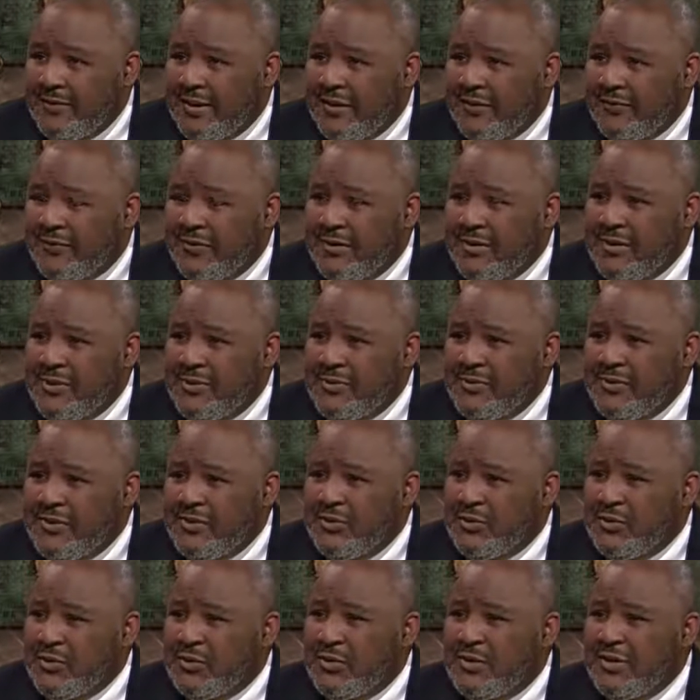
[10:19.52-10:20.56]
But if you use it
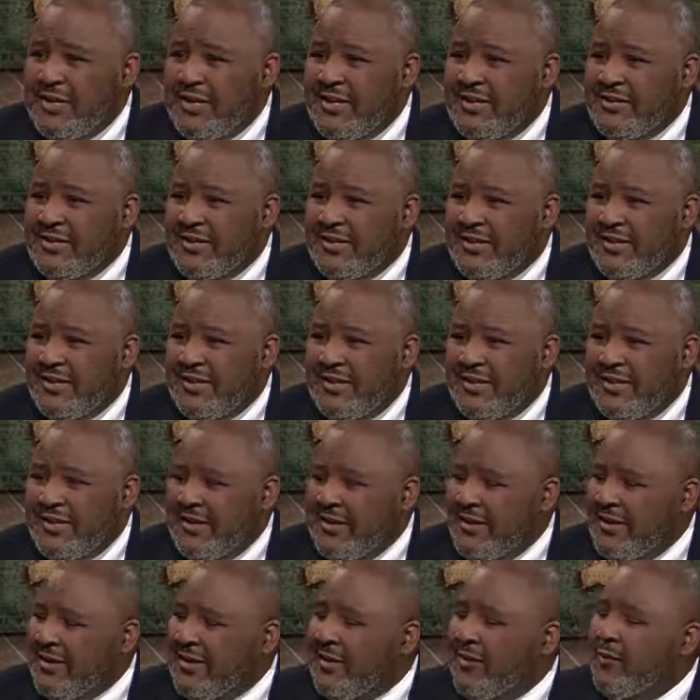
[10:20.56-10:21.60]
strategically,
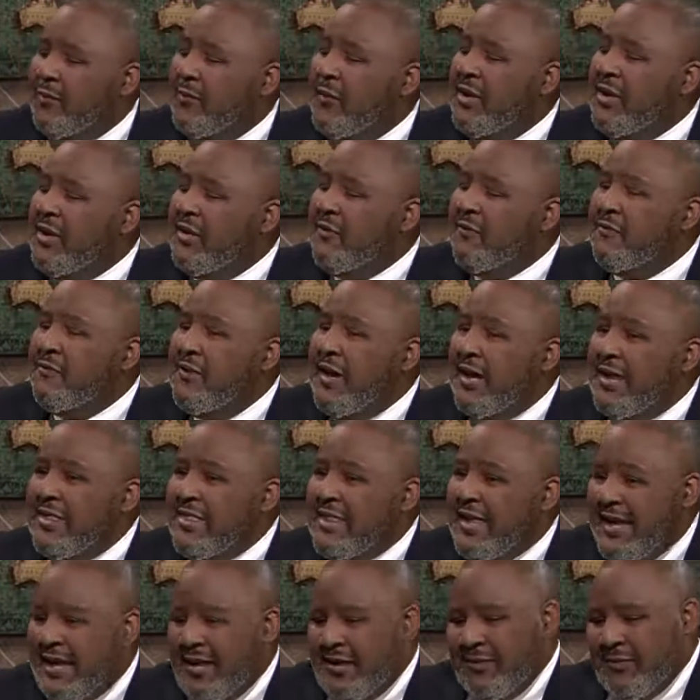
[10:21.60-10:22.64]
when you've done
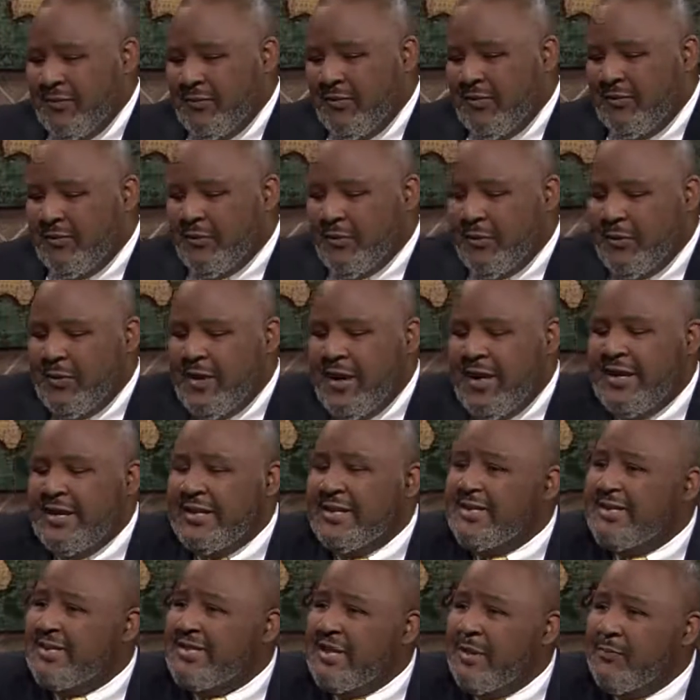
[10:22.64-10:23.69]
that, we've
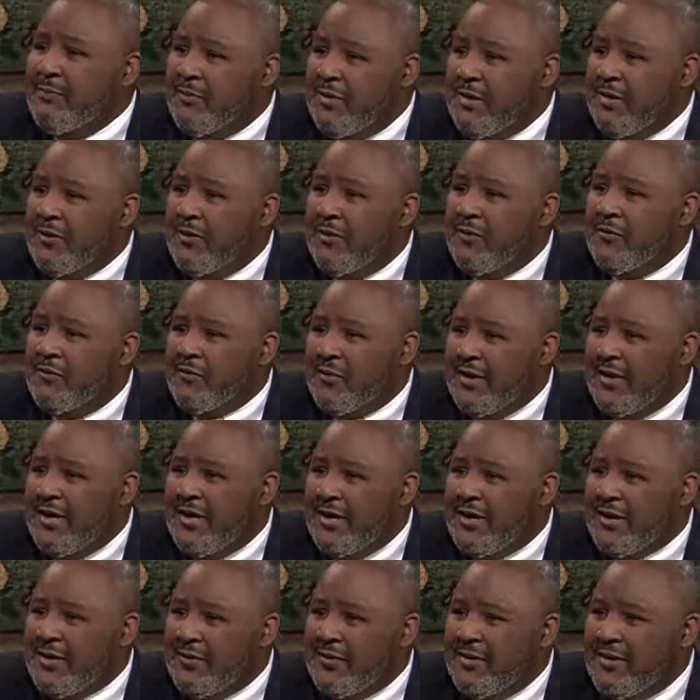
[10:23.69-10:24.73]
created something over
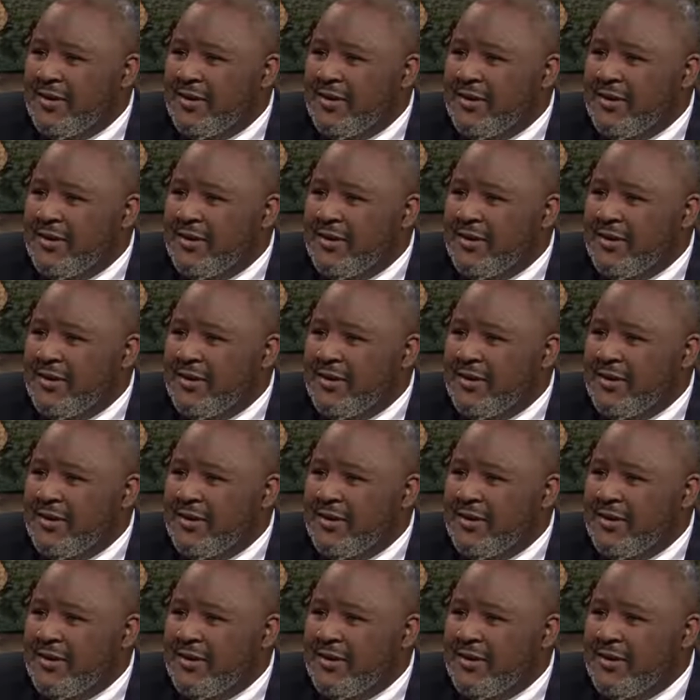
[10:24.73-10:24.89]
here.